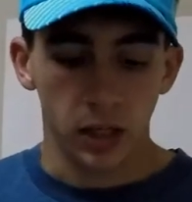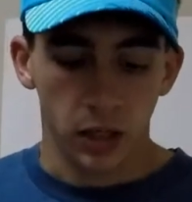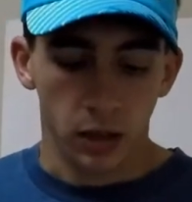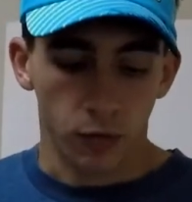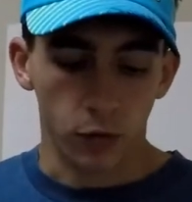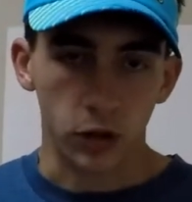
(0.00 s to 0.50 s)

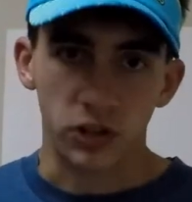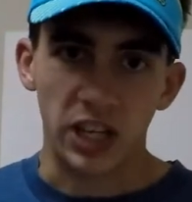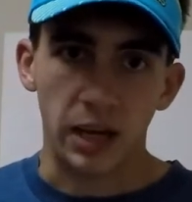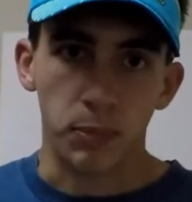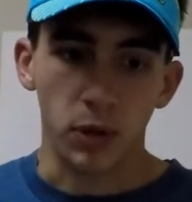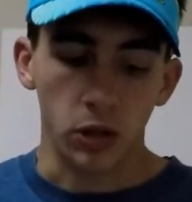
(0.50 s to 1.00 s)
for
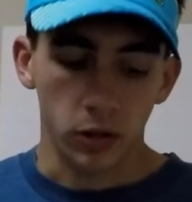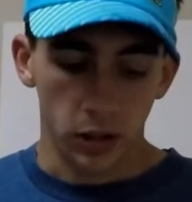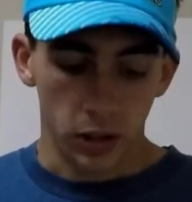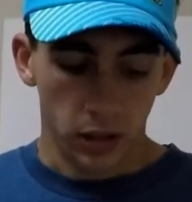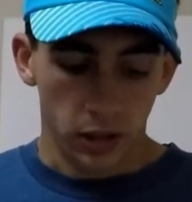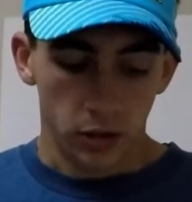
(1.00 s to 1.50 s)
example.
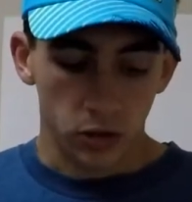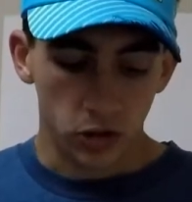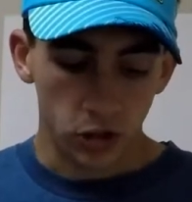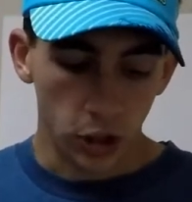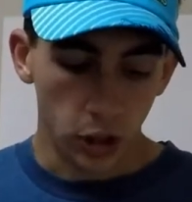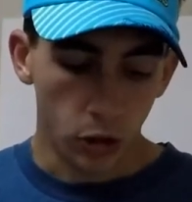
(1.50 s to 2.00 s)

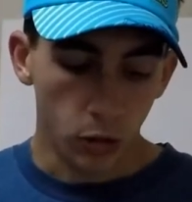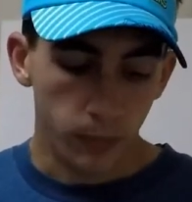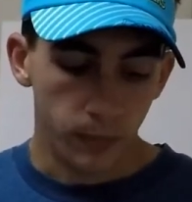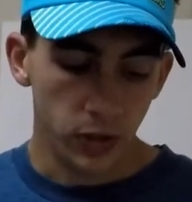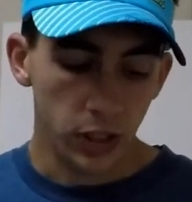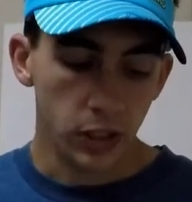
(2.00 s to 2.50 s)
So,
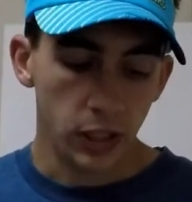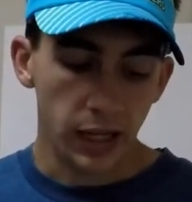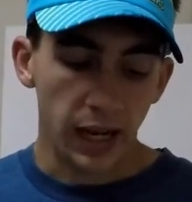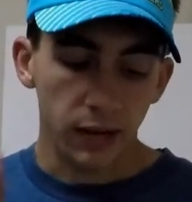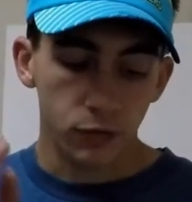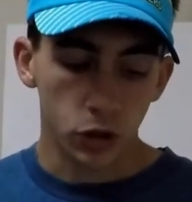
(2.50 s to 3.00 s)
and then
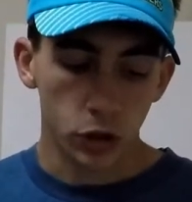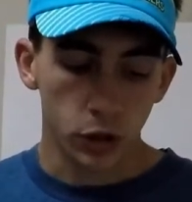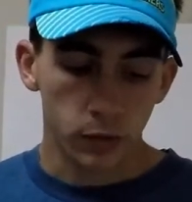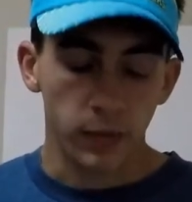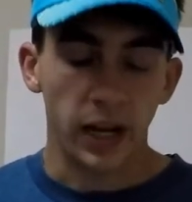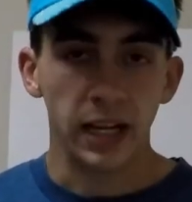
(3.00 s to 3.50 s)

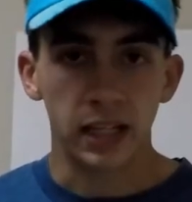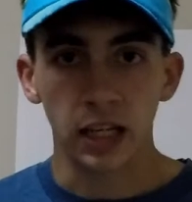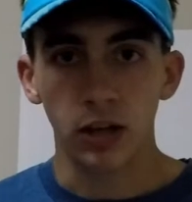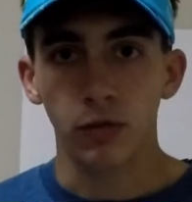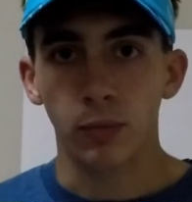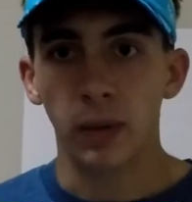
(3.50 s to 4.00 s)
after I
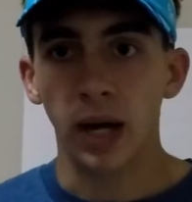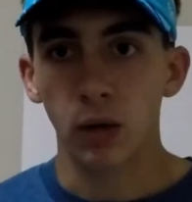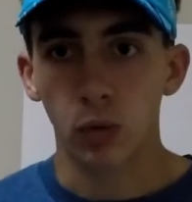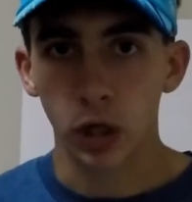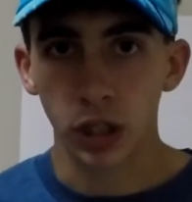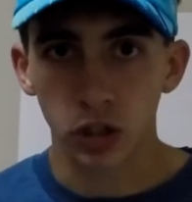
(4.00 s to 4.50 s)
give my
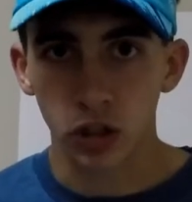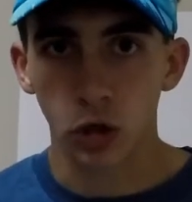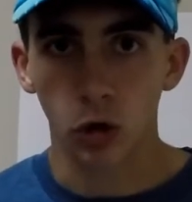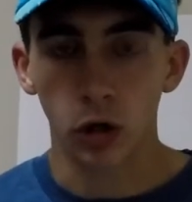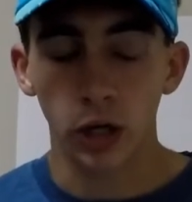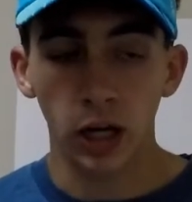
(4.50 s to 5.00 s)
wording
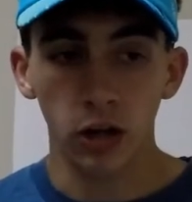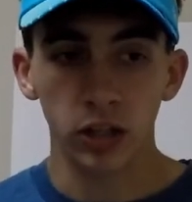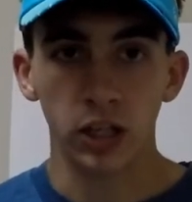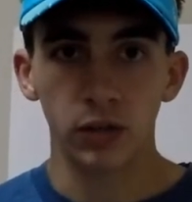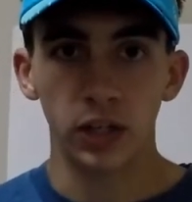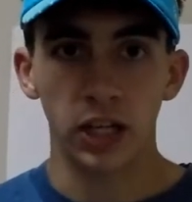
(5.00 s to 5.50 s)
score, I'll
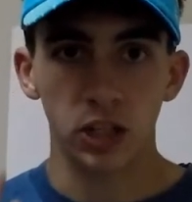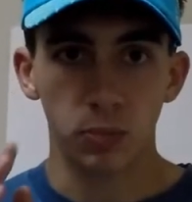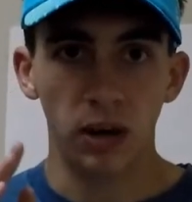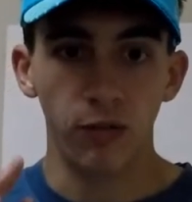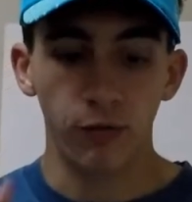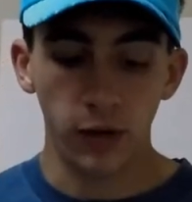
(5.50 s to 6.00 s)
give you guys
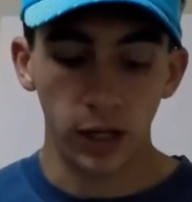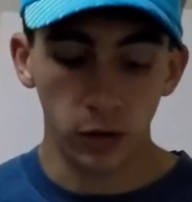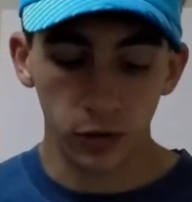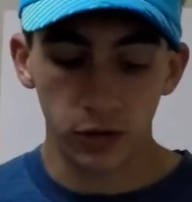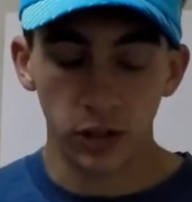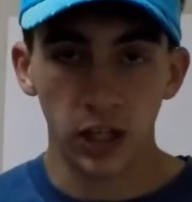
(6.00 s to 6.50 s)
my final
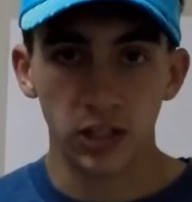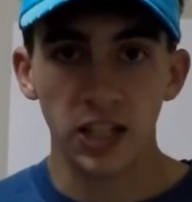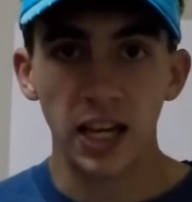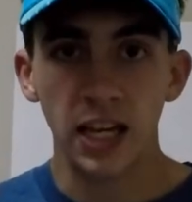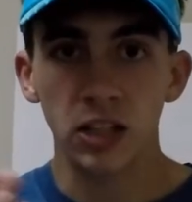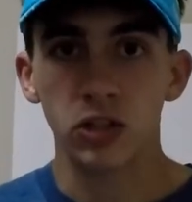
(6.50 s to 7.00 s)
thoughts
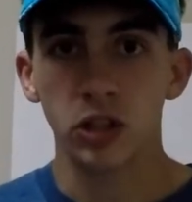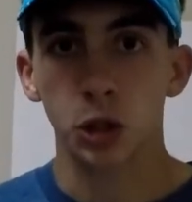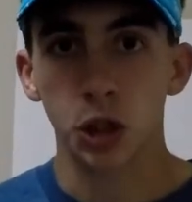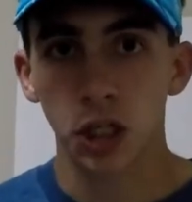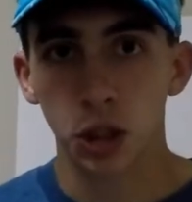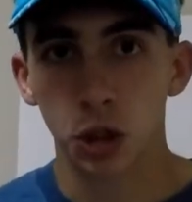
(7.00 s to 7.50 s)
and
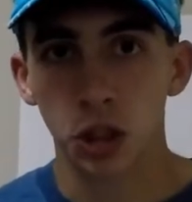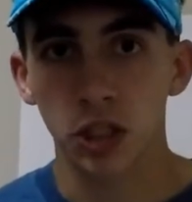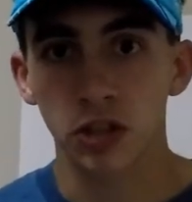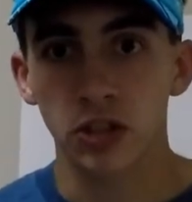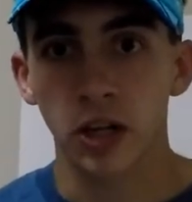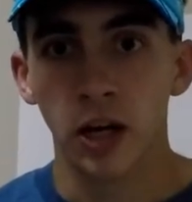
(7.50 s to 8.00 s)

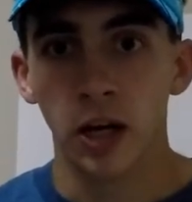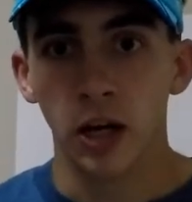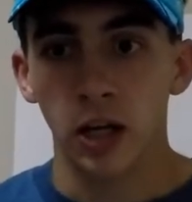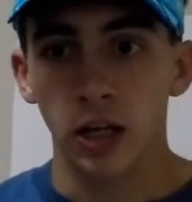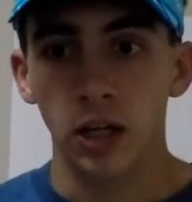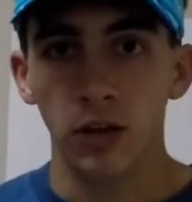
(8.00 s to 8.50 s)
suggestions
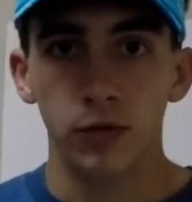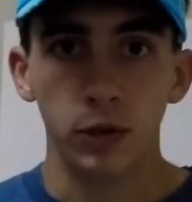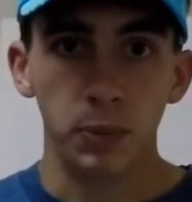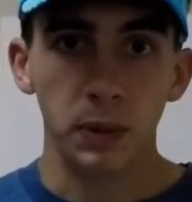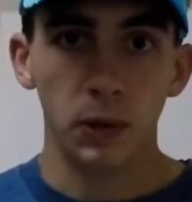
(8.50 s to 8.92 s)
if the people